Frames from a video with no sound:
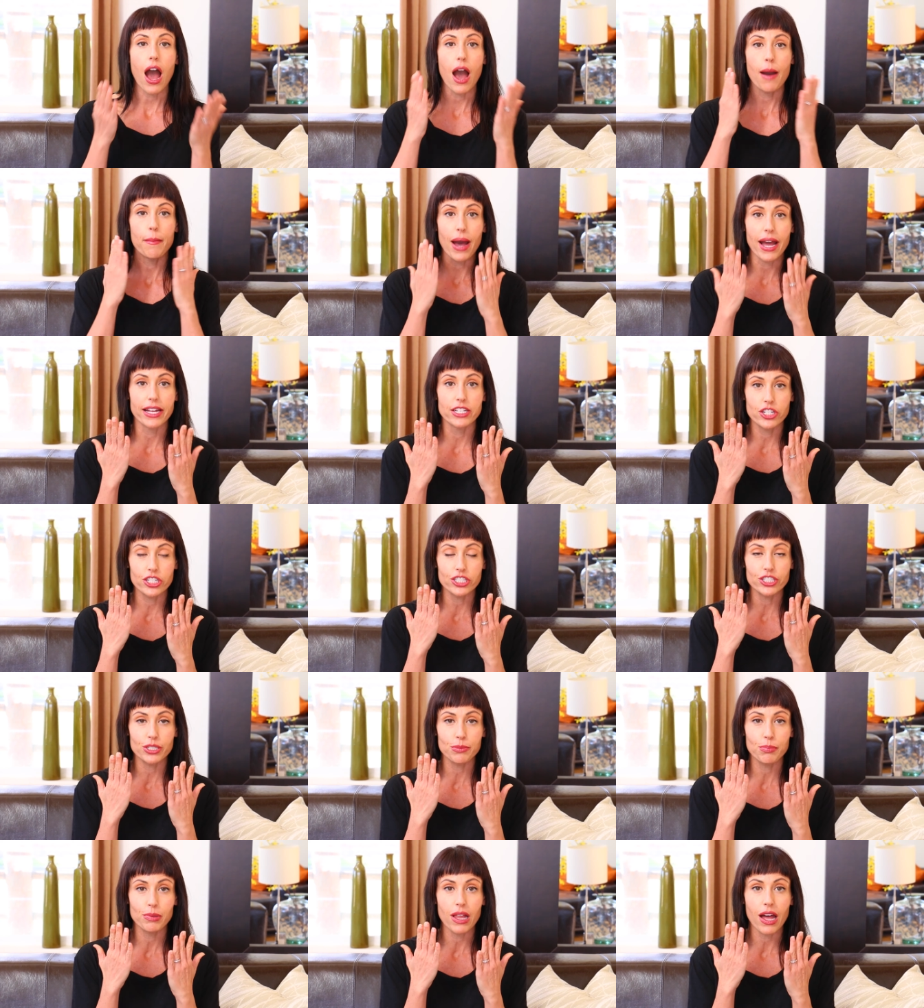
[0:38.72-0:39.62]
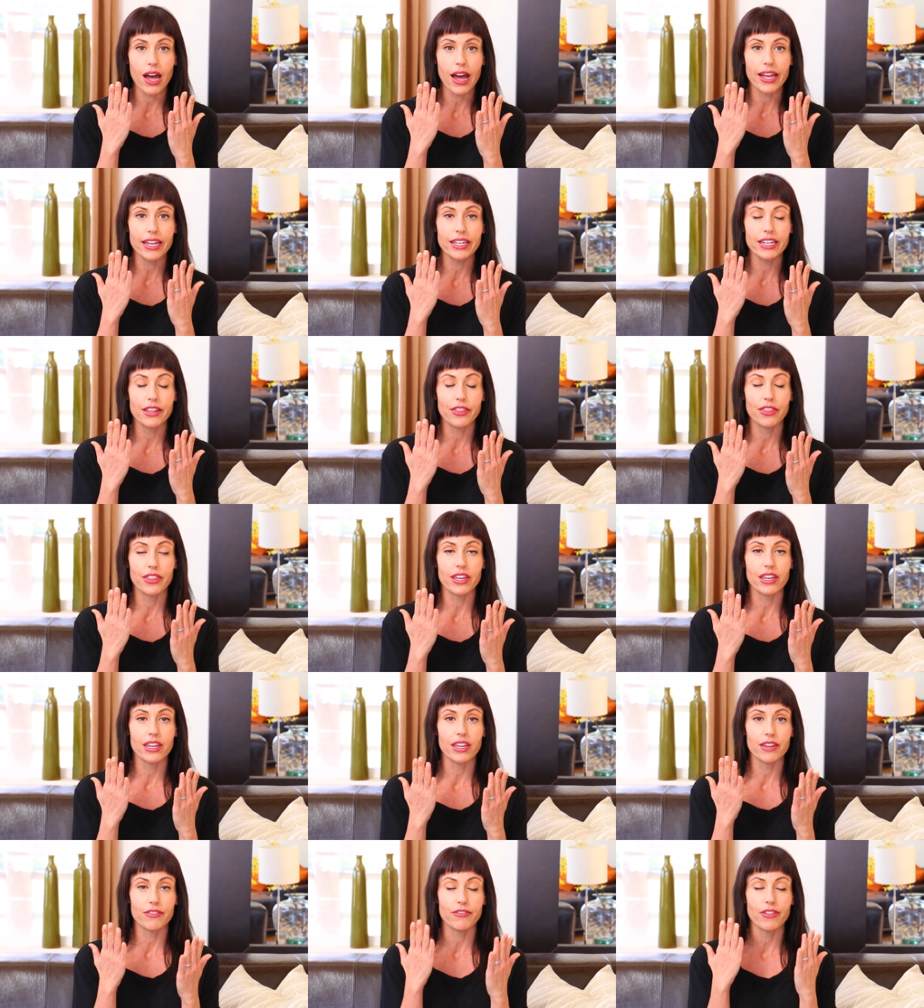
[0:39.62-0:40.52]
I just applied
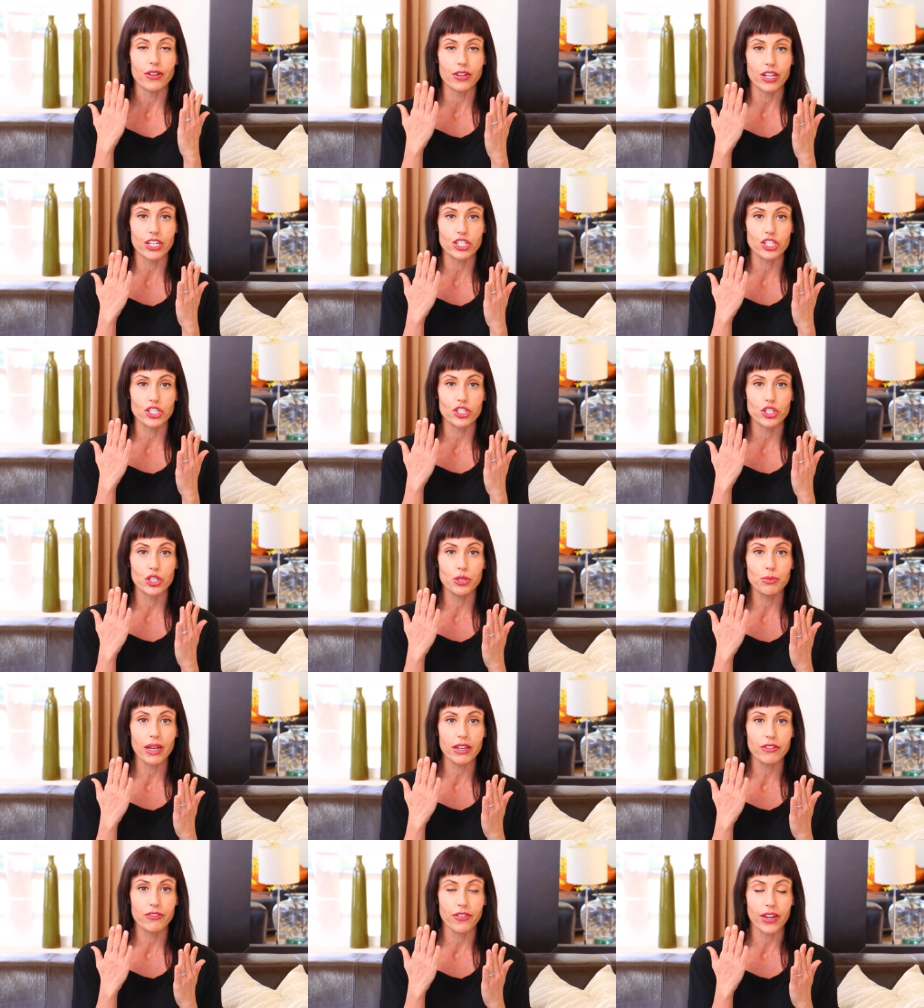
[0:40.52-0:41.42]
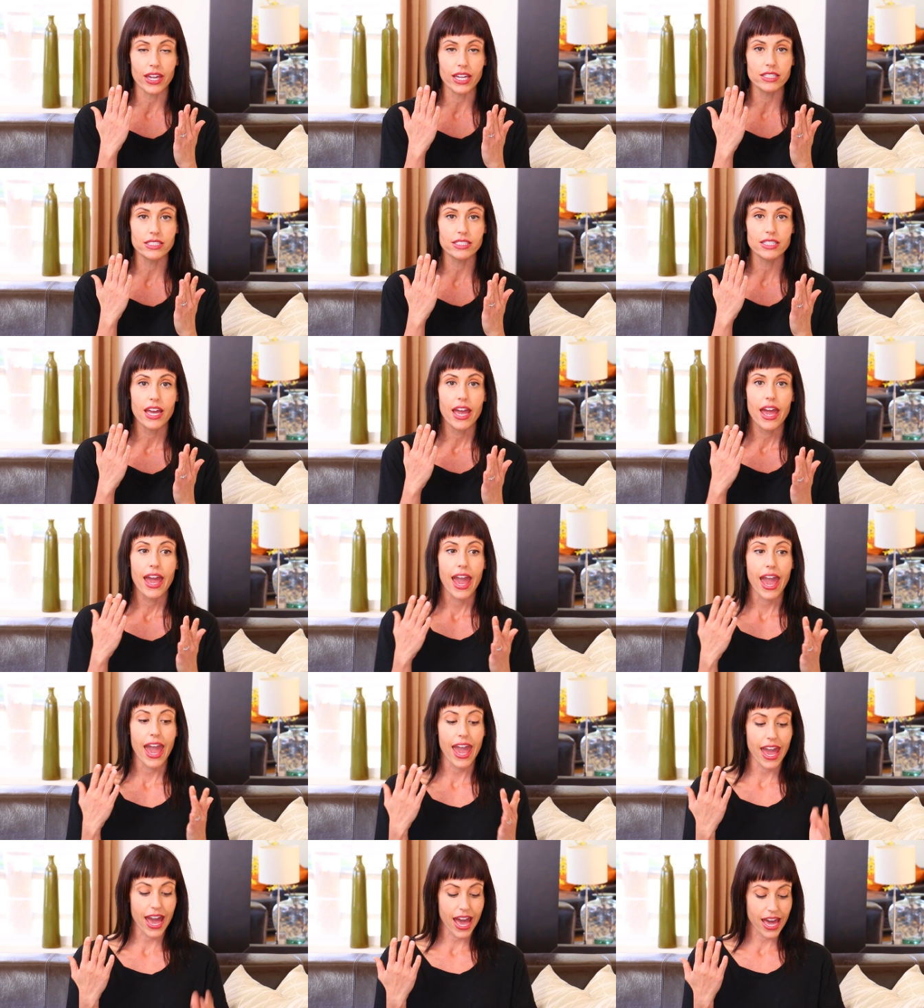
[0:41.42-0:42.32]
the foundation to my face,
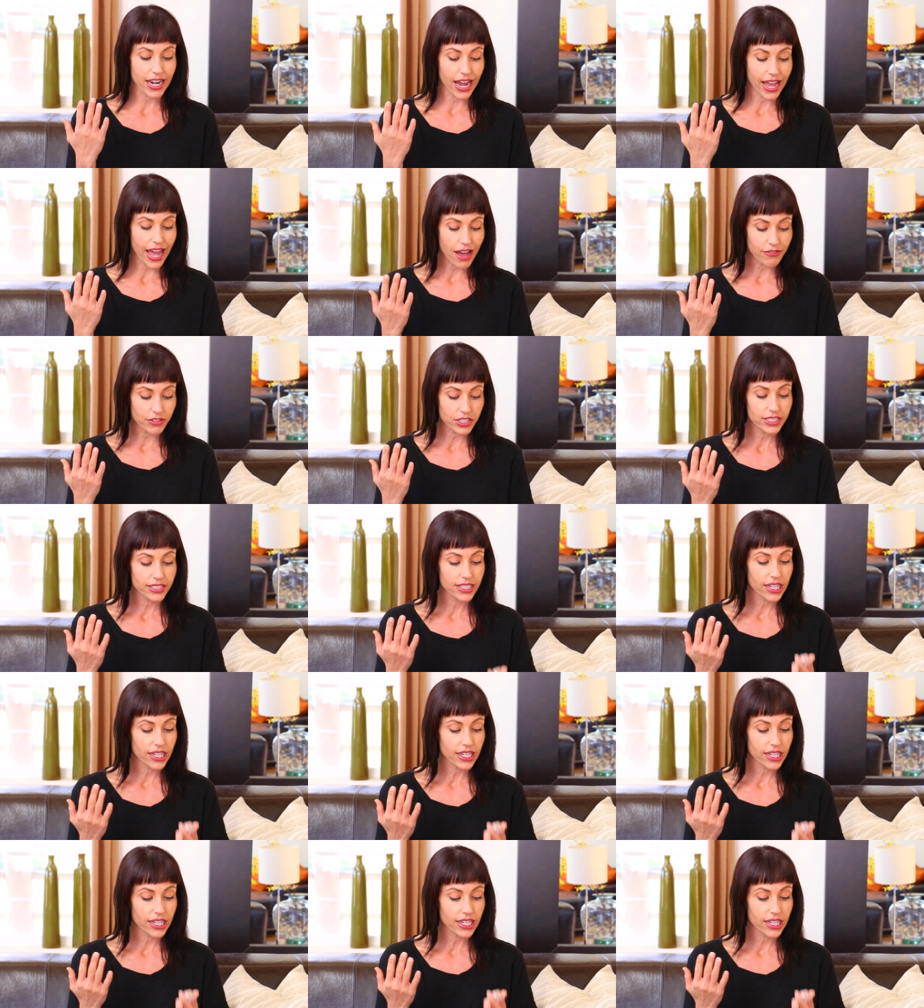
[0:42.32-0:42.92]
and I have to